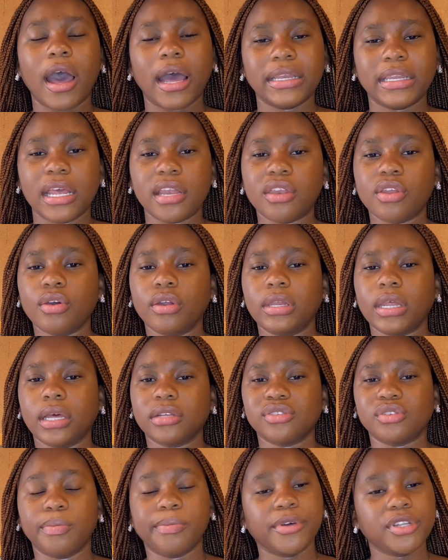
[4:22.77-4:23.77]
add any other
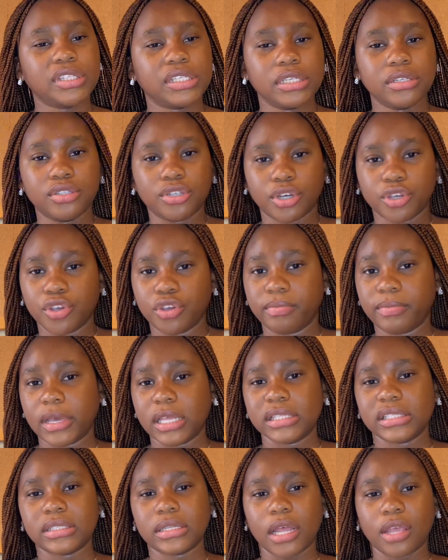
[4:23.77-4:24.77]
supporting
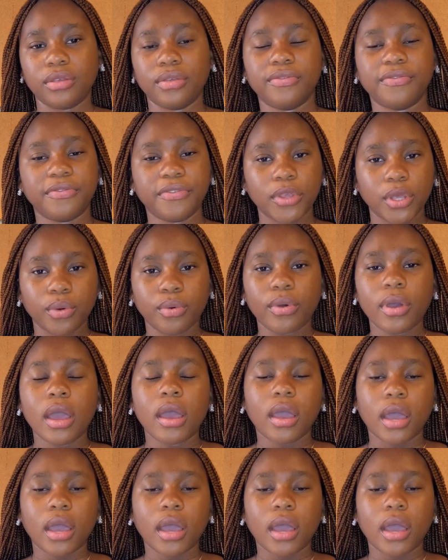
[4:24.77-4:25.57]
documents that you feel